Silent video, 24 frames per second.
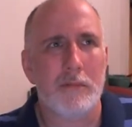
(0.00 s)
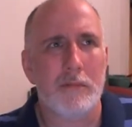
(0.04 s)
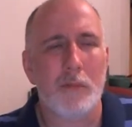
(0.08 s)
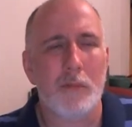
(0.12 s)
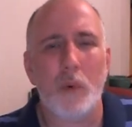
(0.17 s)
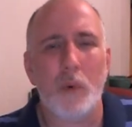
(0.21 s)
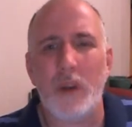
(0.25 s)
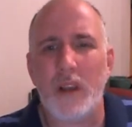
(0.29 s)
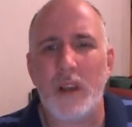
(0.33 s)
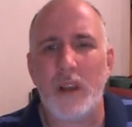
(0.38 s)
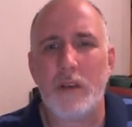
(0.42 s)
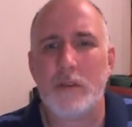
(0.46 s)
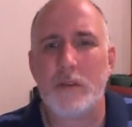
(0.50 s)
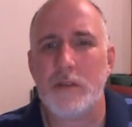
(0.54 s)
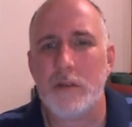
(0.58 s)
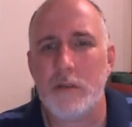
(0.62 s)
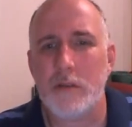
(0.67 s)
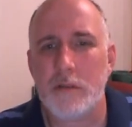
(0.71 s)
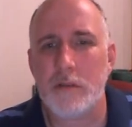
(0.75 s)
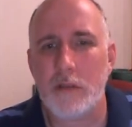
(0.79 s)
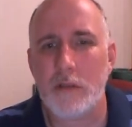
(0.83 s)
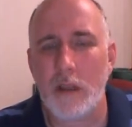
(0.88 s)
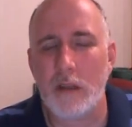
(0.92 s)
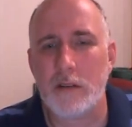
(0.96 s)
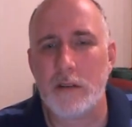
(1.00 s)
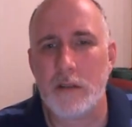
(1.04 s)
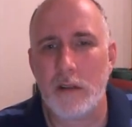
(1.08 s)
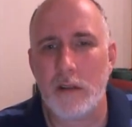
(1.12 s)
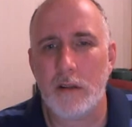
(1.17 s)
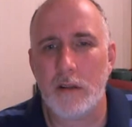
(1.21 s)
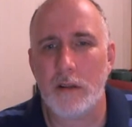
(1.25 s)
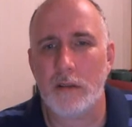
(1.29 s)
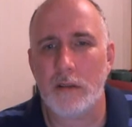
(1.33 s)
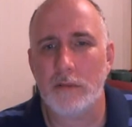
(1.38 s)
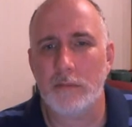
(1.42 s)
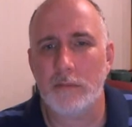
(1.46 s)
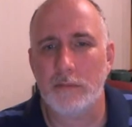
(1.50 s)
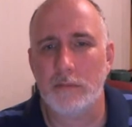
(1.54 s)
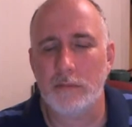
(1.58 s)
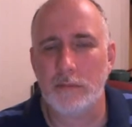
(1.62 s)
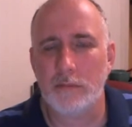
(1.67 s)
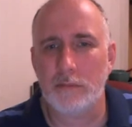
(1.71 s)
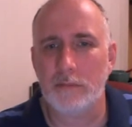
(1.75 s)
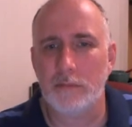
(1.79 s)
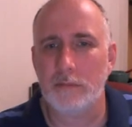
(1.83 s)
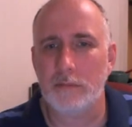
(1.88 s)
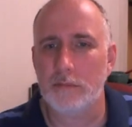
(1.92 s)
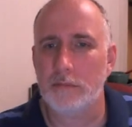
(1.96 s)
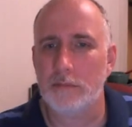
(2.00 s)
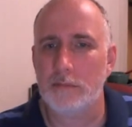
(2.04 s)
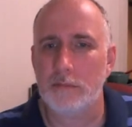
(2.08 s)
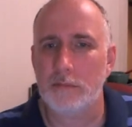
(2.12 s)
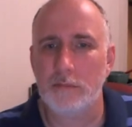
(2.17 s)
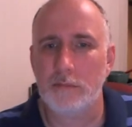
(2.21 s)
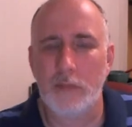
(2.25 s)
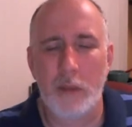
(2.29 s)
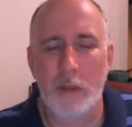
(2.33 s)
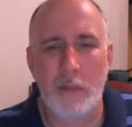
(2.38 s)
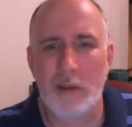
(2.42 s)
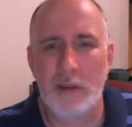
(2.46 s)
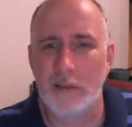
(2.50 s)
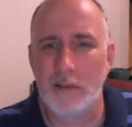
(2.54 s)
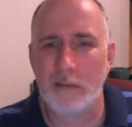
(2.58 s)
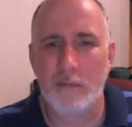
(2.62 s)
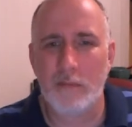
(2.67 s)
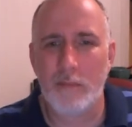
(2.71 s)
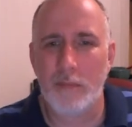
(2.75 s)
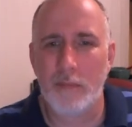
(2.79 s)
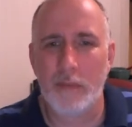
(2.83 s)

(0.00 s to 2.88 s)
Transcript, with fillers: what else it's gonna I mean